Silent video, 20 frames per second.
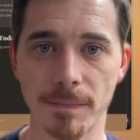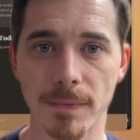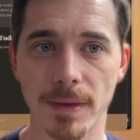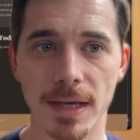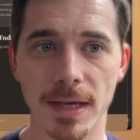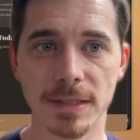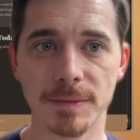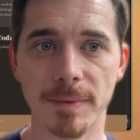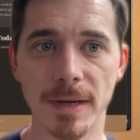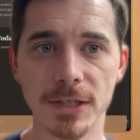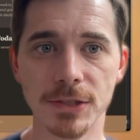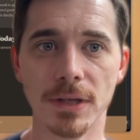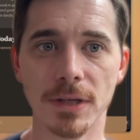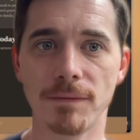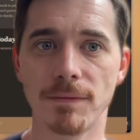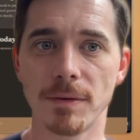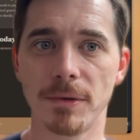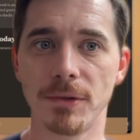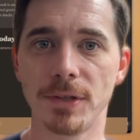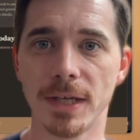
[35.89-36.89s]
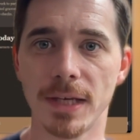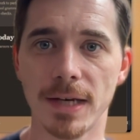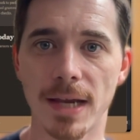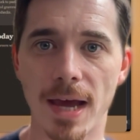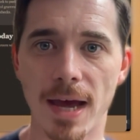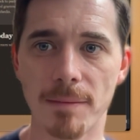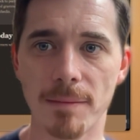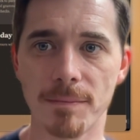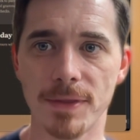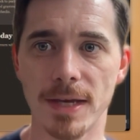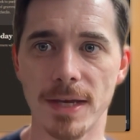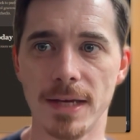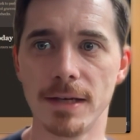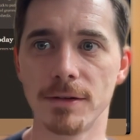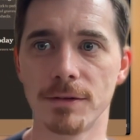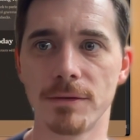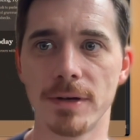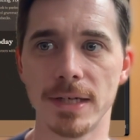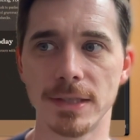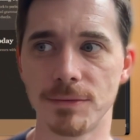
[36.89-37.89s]
Especially if you're building an app that
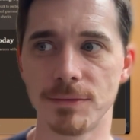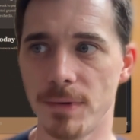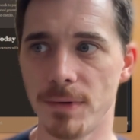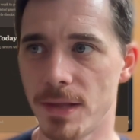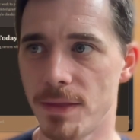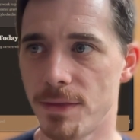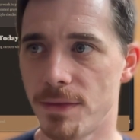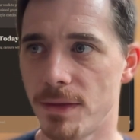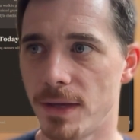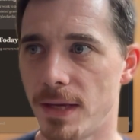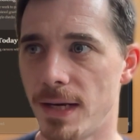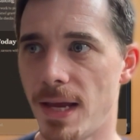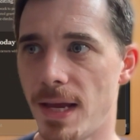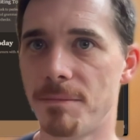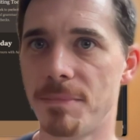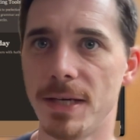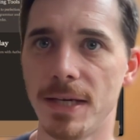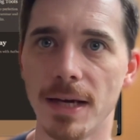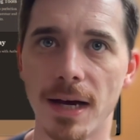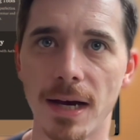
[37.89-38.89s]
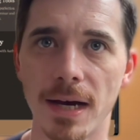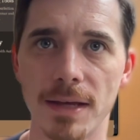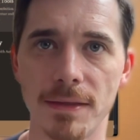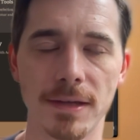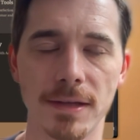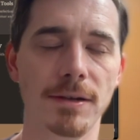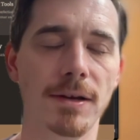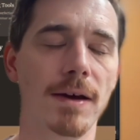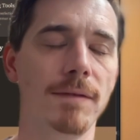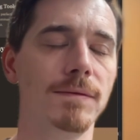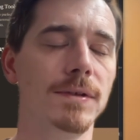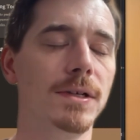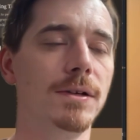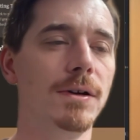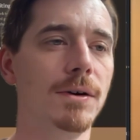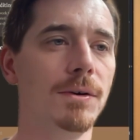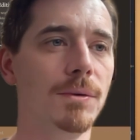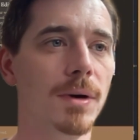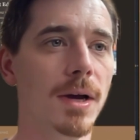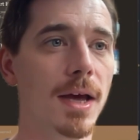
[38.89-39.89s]
integrates with an API, then you have to
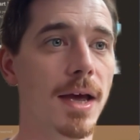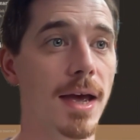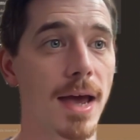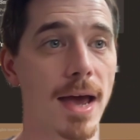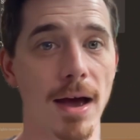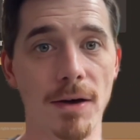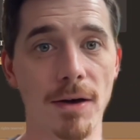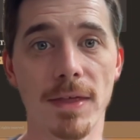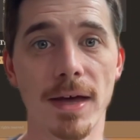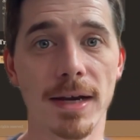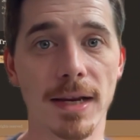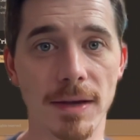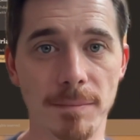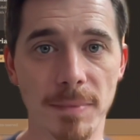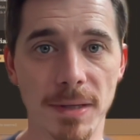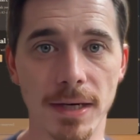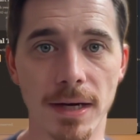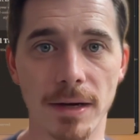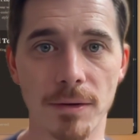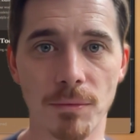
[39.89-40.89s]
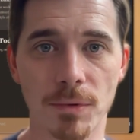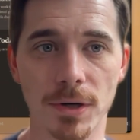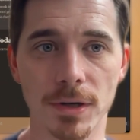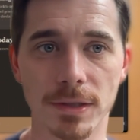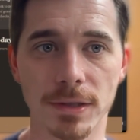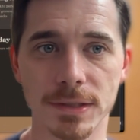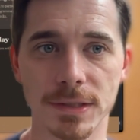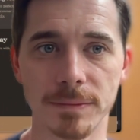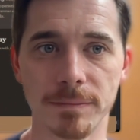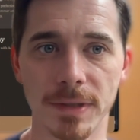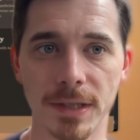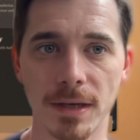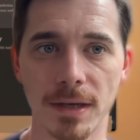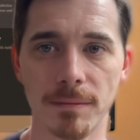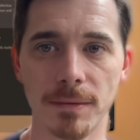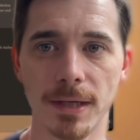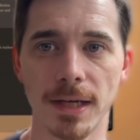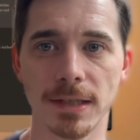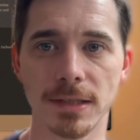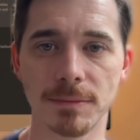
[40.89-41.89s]
know how that API works and become
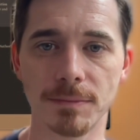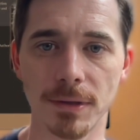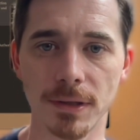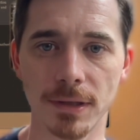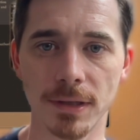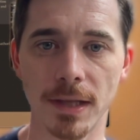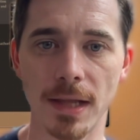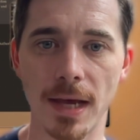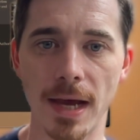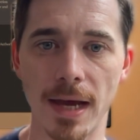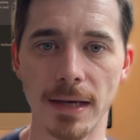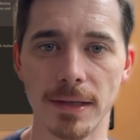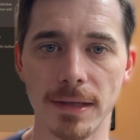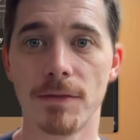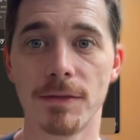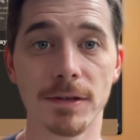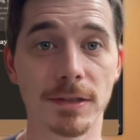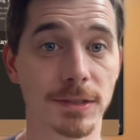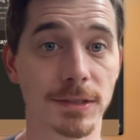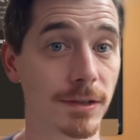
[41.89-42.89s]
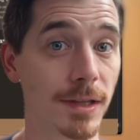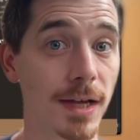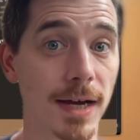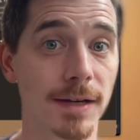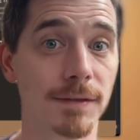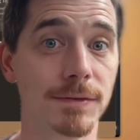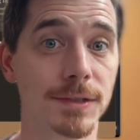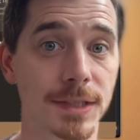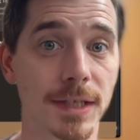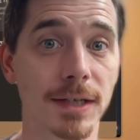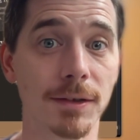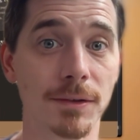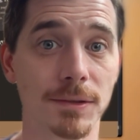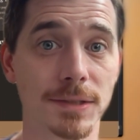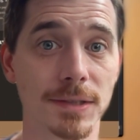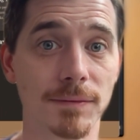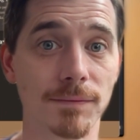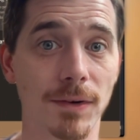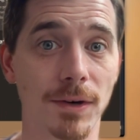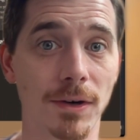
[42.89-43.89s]
an expert in that. There's a lot of skills
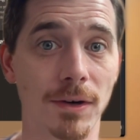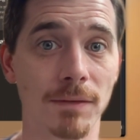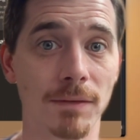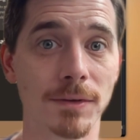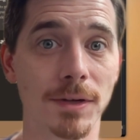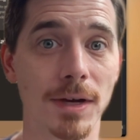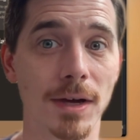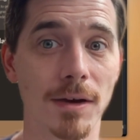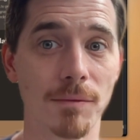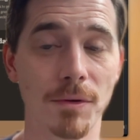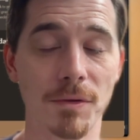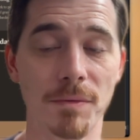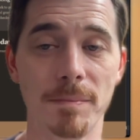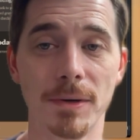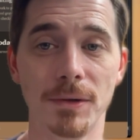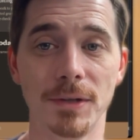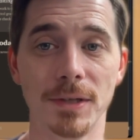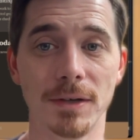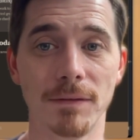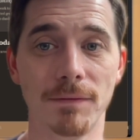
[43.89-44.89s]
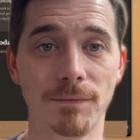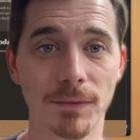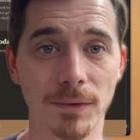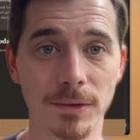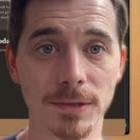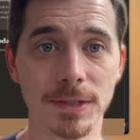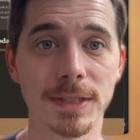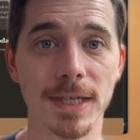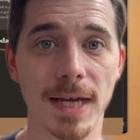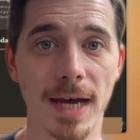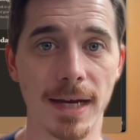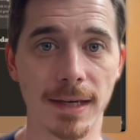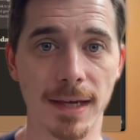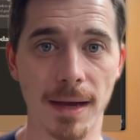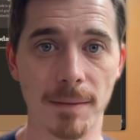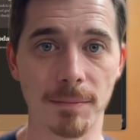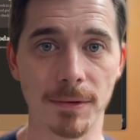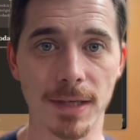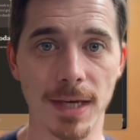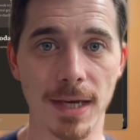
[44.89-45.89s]
involved with building a full stack
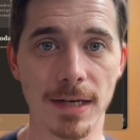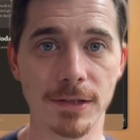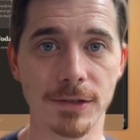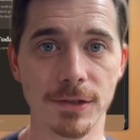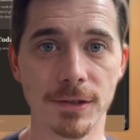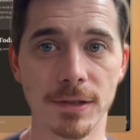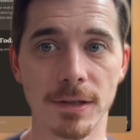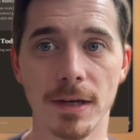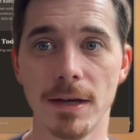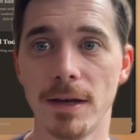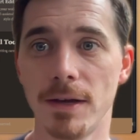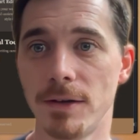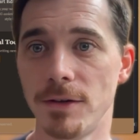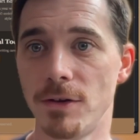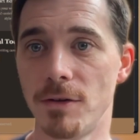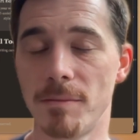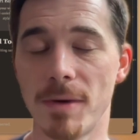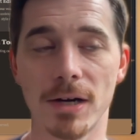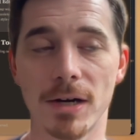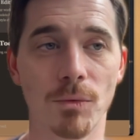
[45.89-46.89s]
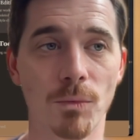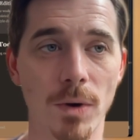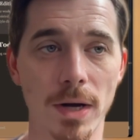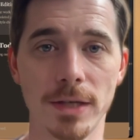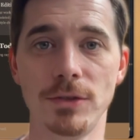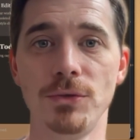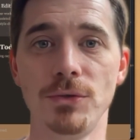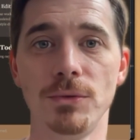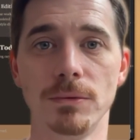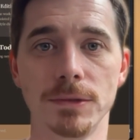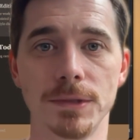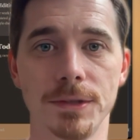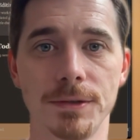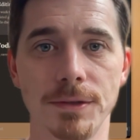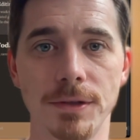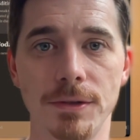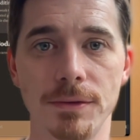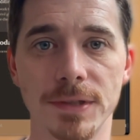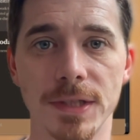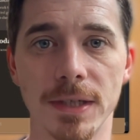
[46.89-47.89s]
application, no matter what tools you're
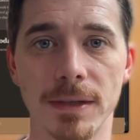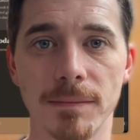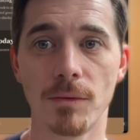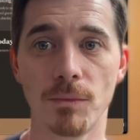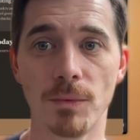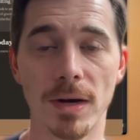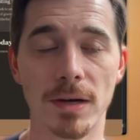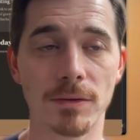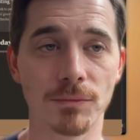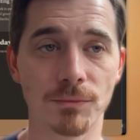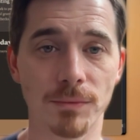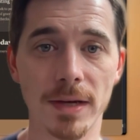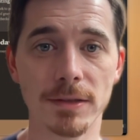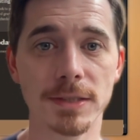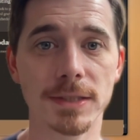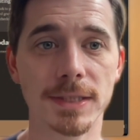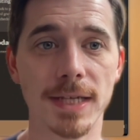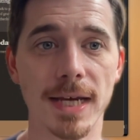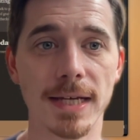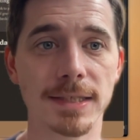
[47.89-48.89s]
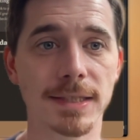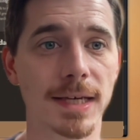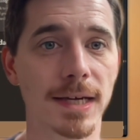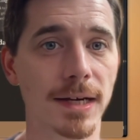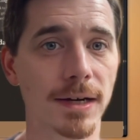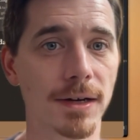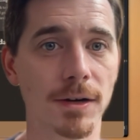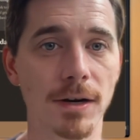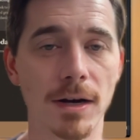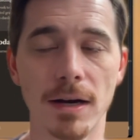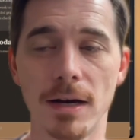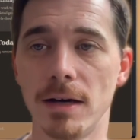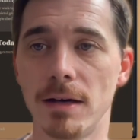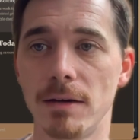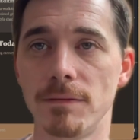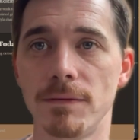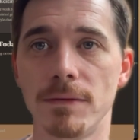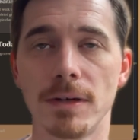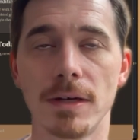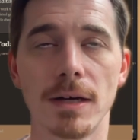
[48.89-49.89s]
using. Well, Rails takes care
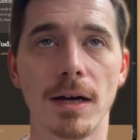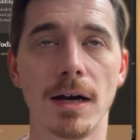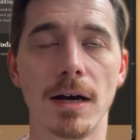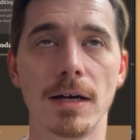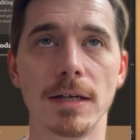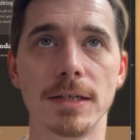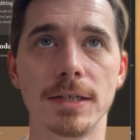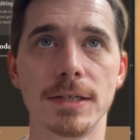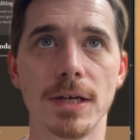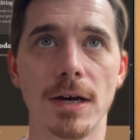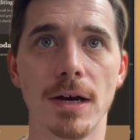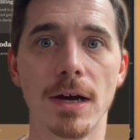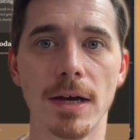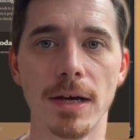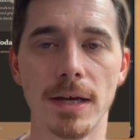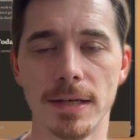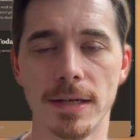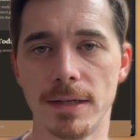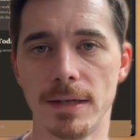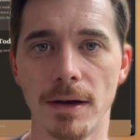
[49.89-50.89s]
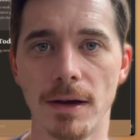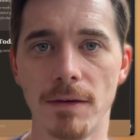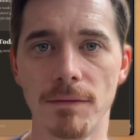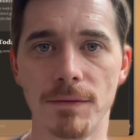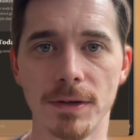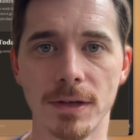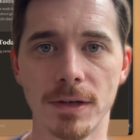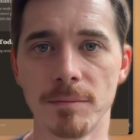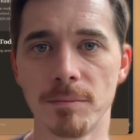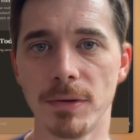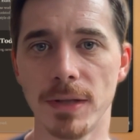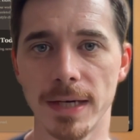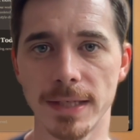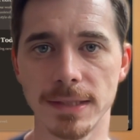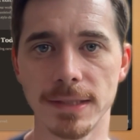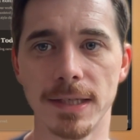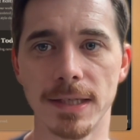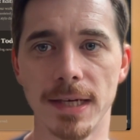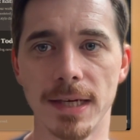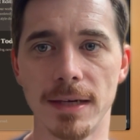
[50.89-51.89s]
of a ton of the
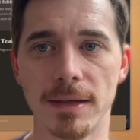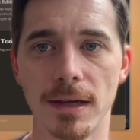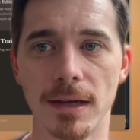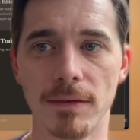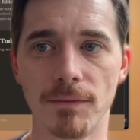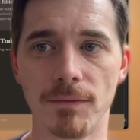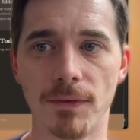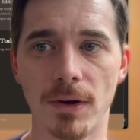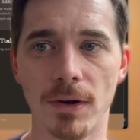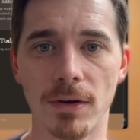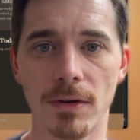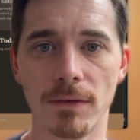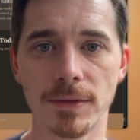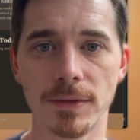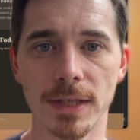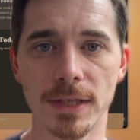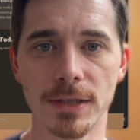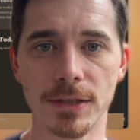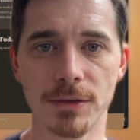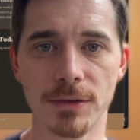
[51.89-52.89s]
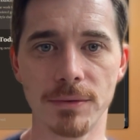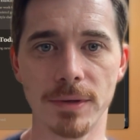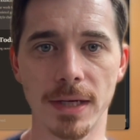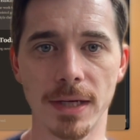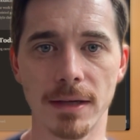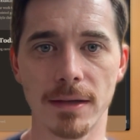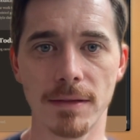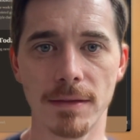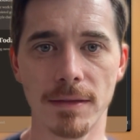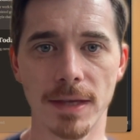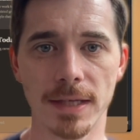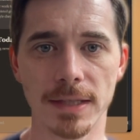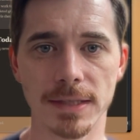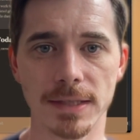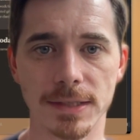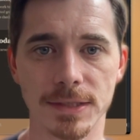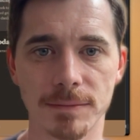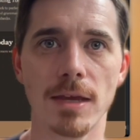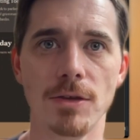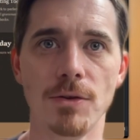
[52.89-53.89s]
complexity involved in doing
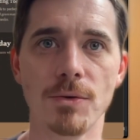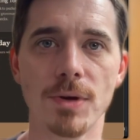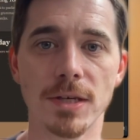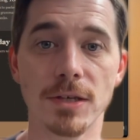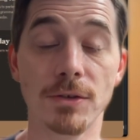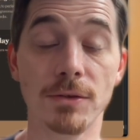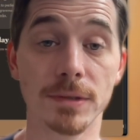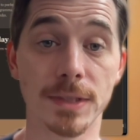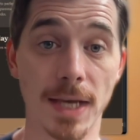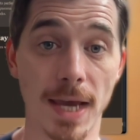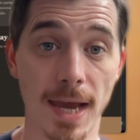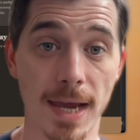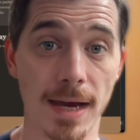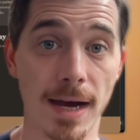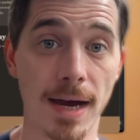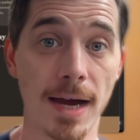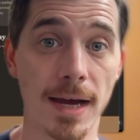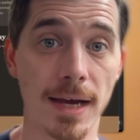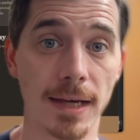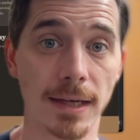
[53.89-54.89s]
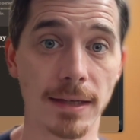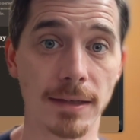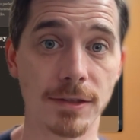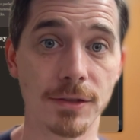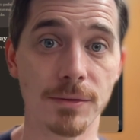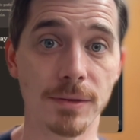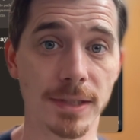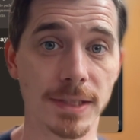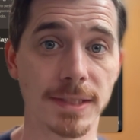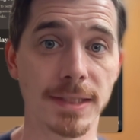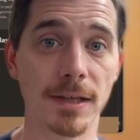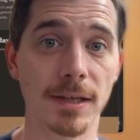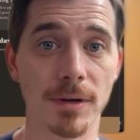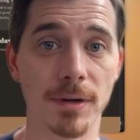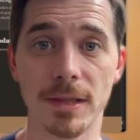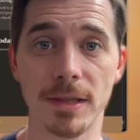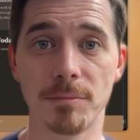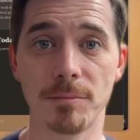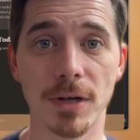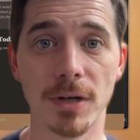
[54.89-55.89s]
this. You can use AI to
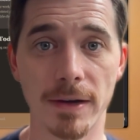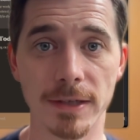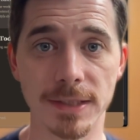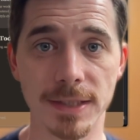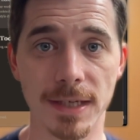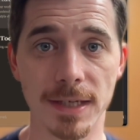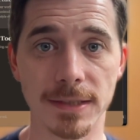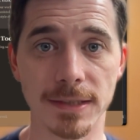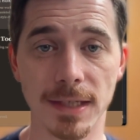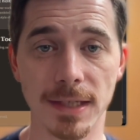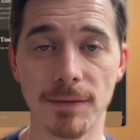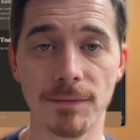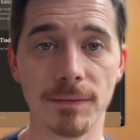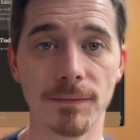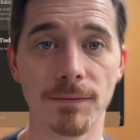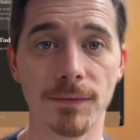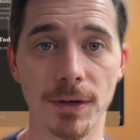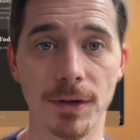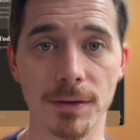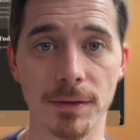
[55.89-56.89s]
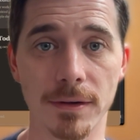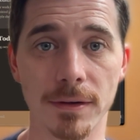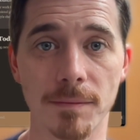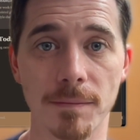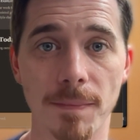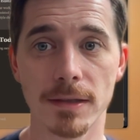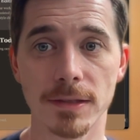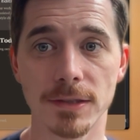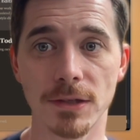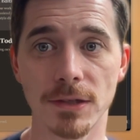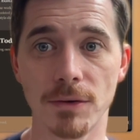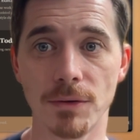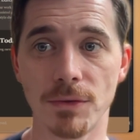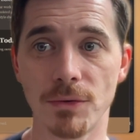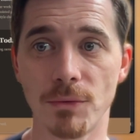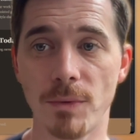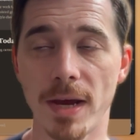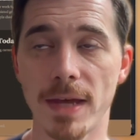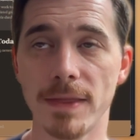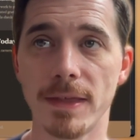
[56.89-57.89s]
accelerate the process even further. So the
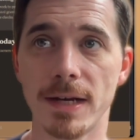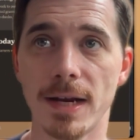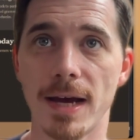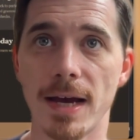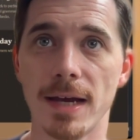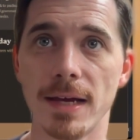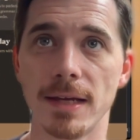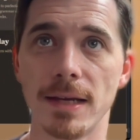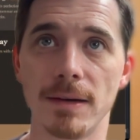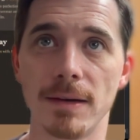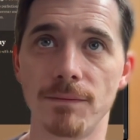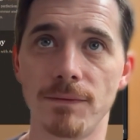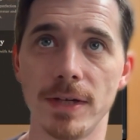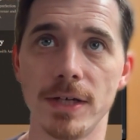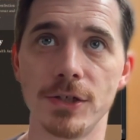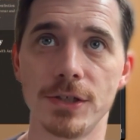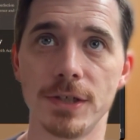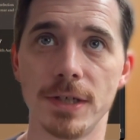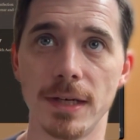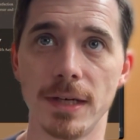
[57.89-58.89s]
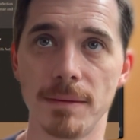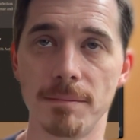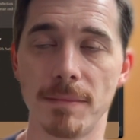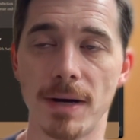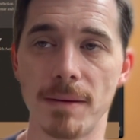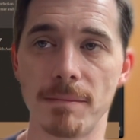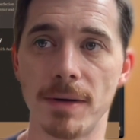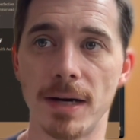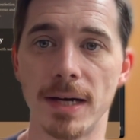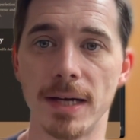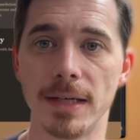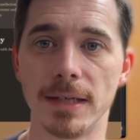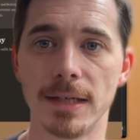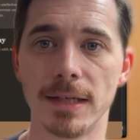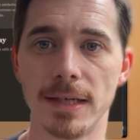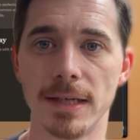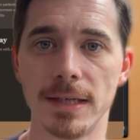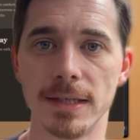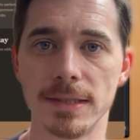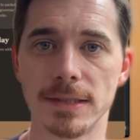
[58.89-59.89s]
way that I envision it in my mind
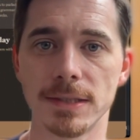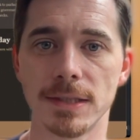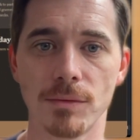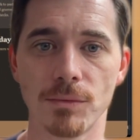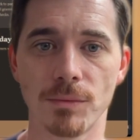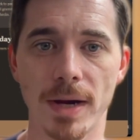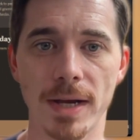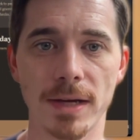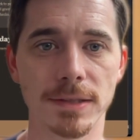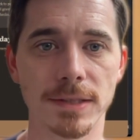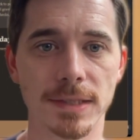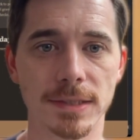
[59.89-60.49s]
is Rails